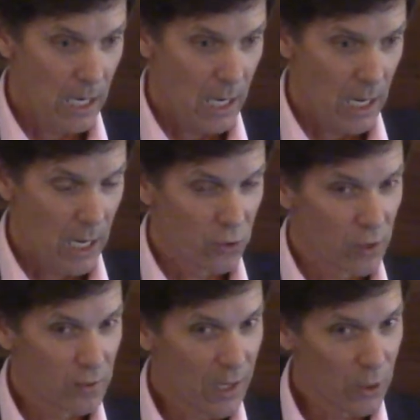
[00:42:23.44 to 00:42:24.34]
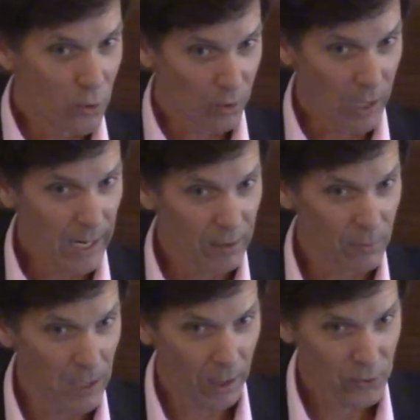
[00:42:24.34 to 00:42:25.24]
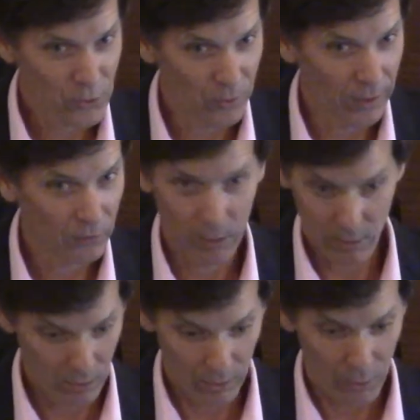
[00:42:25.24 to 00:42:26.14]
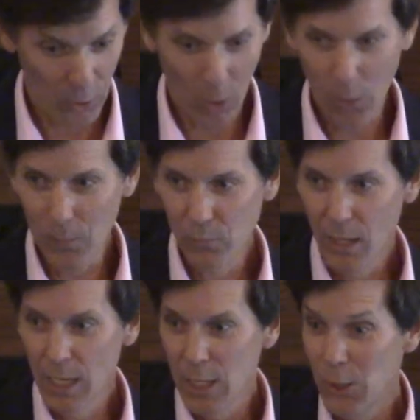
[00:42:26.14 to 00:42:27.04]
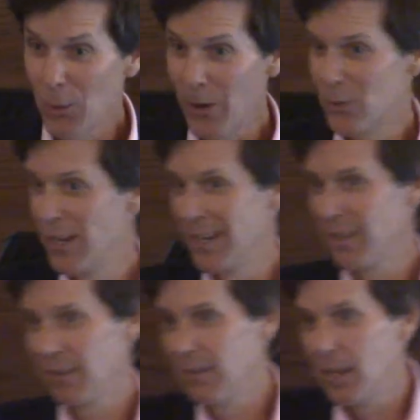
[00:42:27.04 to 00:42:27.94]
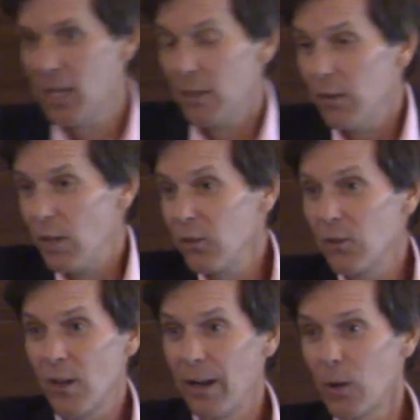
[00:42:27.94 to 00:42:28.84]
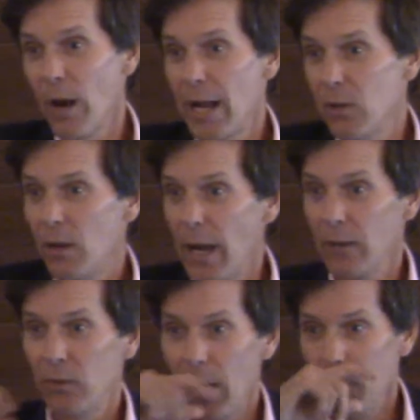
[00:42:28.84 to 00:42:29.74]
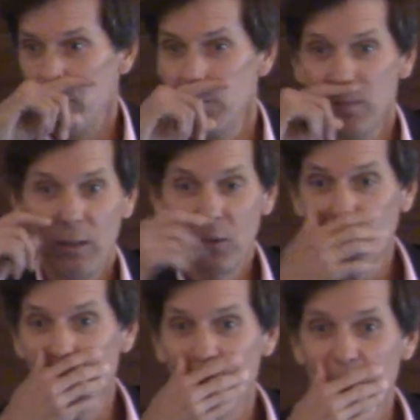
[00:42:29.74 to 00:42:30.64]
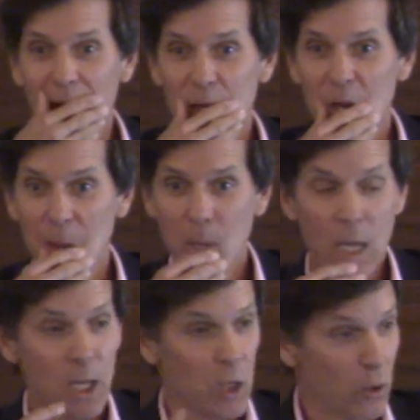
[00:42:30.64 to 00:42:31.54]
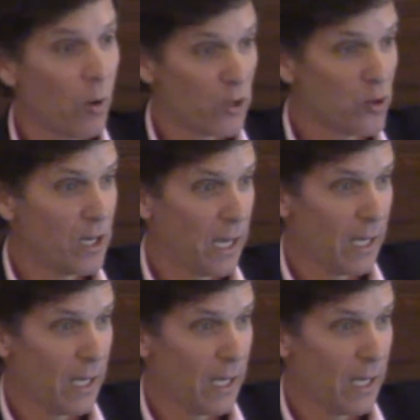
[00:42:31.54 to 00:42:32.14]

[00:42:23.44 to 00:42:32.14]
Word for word: And she said, You're lying to me, aren't you? And I said, No. You know what she did? This is going to crack you guys up. This is going to crack you up. You know what she did?